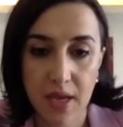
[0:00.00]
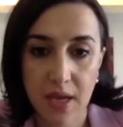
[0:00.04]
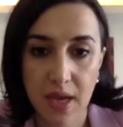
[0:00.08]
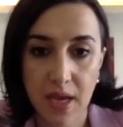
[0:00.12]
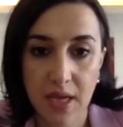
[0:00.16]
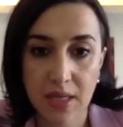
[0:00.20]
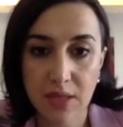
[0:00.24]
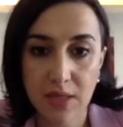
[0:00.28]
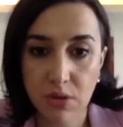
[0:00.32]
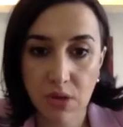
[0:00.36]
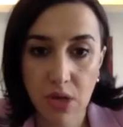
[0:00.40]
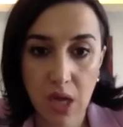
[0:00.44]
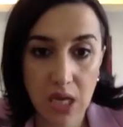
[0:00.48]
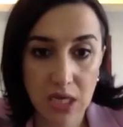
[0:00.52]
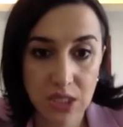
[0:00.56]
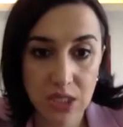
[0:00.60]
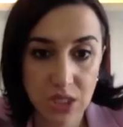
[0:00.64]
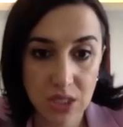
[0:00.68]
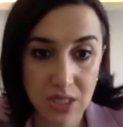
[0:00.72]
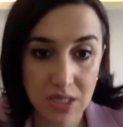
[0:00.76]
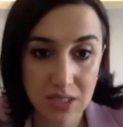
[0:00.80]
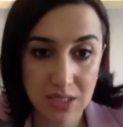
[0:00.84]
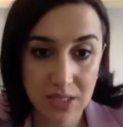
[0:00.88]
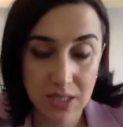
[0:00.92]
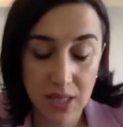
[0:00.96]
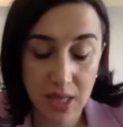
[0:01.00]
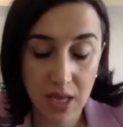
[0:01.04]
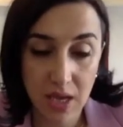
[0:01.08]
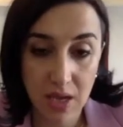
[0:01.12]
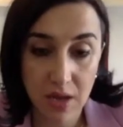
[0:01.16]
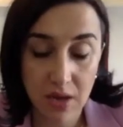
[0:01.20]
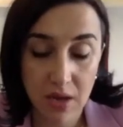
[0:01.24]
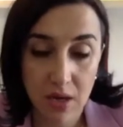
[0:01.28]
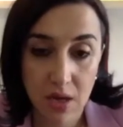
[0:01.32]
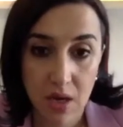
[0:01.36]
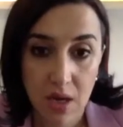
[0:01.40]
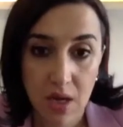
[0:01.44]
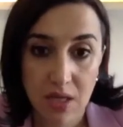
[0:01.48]
Education is there,
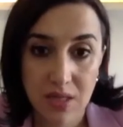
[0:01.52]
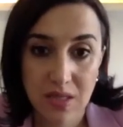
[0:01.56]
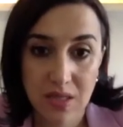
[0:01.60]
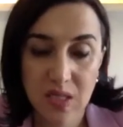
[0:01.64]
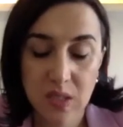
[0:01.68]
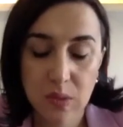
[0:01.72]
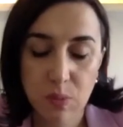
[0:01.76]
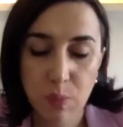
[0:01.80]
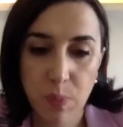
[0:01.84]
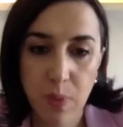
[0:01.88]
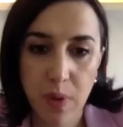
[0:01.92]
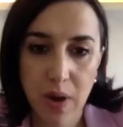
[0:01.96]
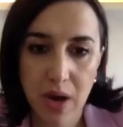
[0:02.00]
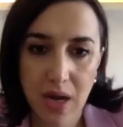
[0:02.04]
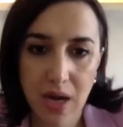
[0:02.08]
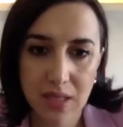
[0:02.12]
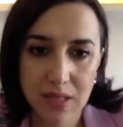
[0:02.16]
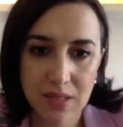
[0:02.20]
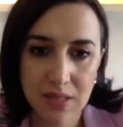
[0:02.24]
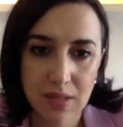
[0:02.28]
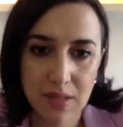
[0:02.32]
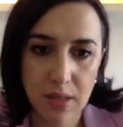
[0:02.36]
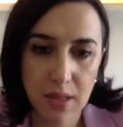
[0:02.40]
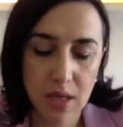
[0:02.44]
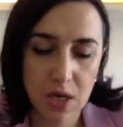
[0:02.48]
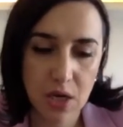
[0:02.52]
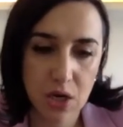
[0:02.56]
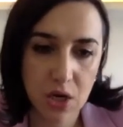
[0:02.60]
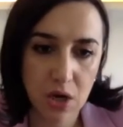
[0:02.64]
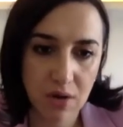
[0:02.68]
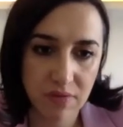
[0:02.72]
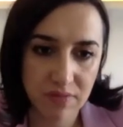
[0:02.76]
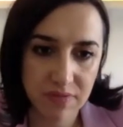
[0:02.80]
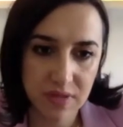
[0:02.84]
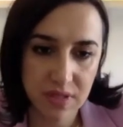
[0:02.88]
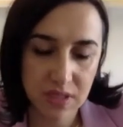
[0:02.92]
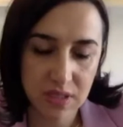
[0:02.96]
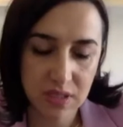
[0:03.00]
despite the
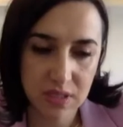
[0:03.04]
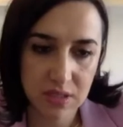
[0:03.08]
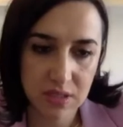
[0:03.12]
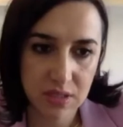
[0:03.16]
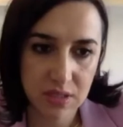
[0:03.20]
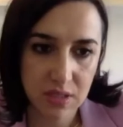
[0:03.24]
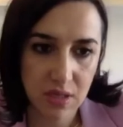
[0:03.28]
COVID